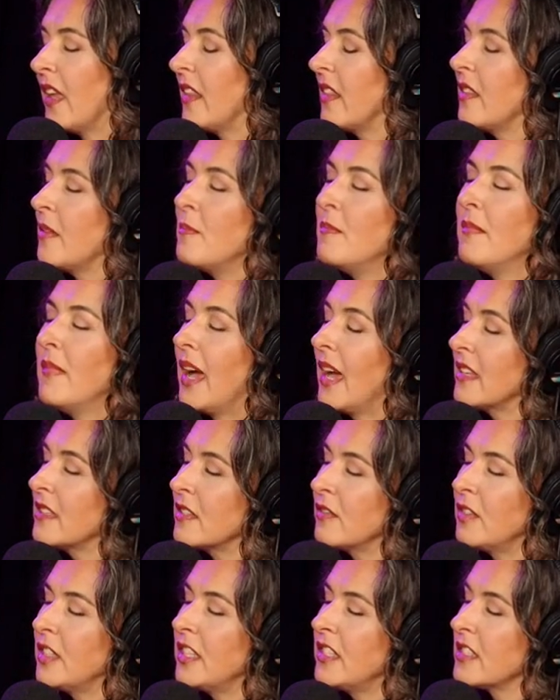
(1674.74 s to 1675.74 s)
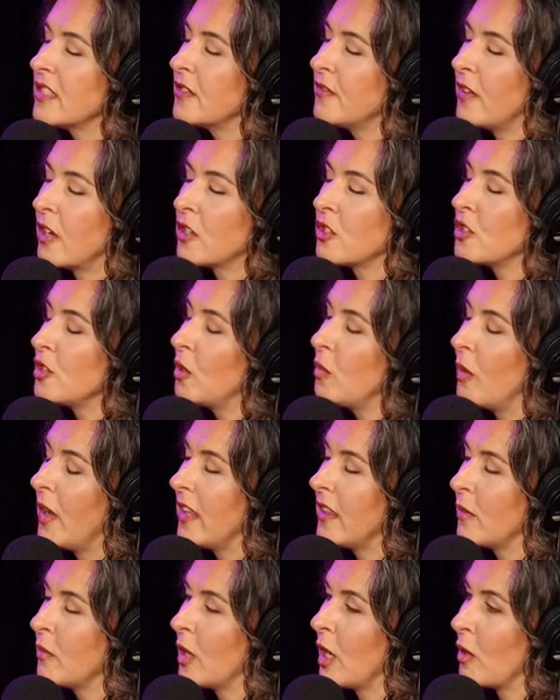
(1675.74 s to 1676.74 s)
the massively dysfunctional
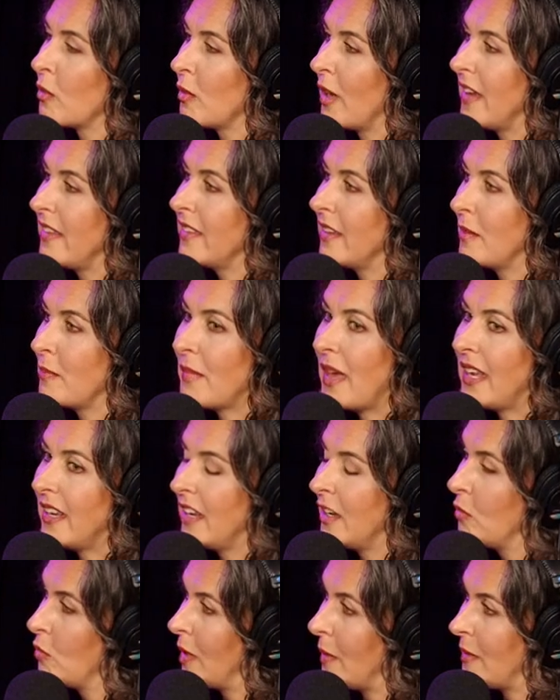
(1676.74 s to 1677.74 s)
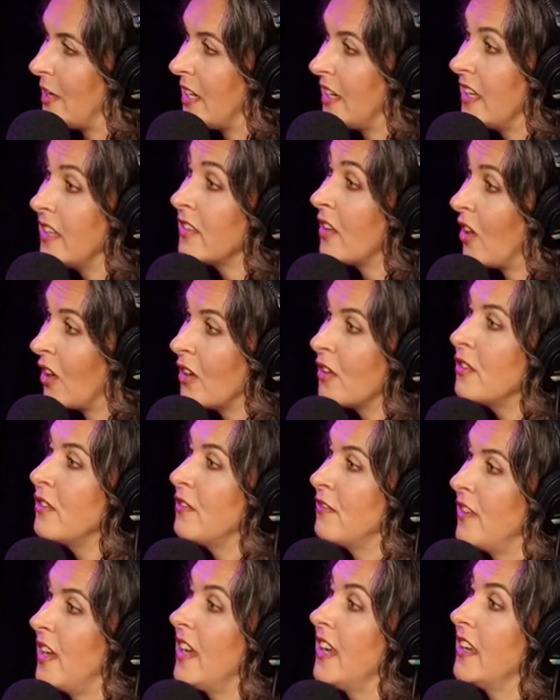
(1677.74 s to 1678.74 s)
way that we are raising men and women, it's hard
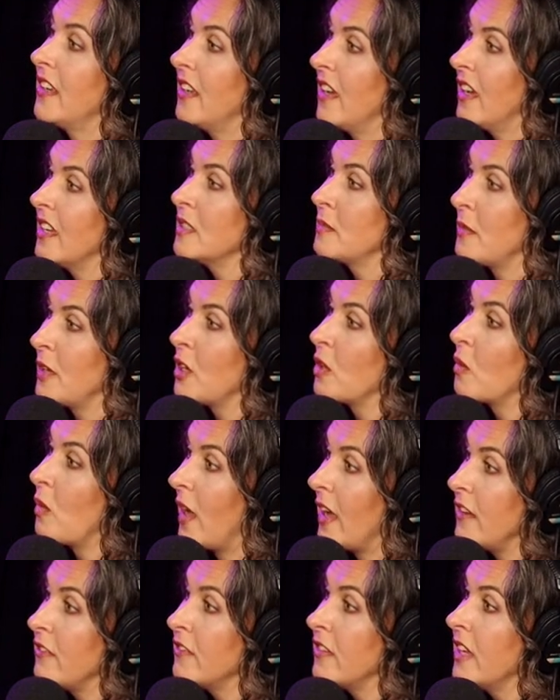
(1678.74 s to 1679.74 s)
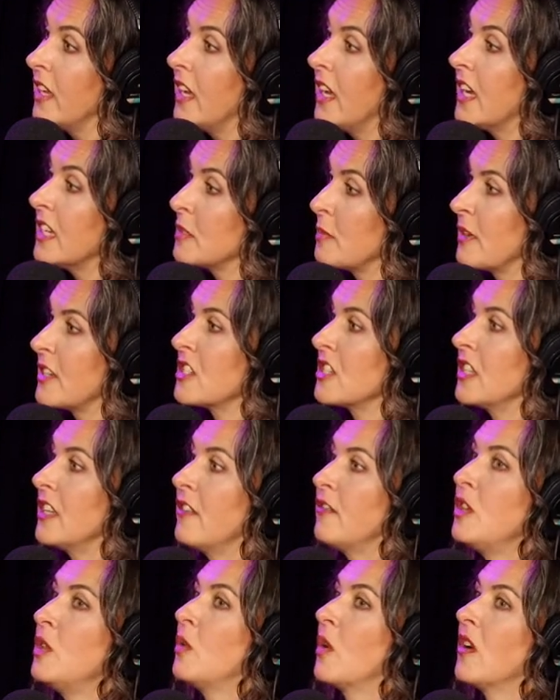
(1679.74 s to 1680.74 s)
to find a husband or wife, especially
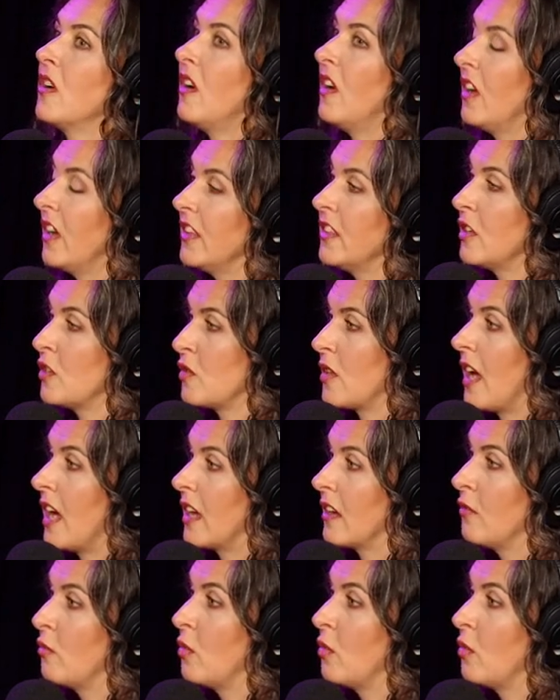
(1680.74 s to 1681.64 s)
if you are on the track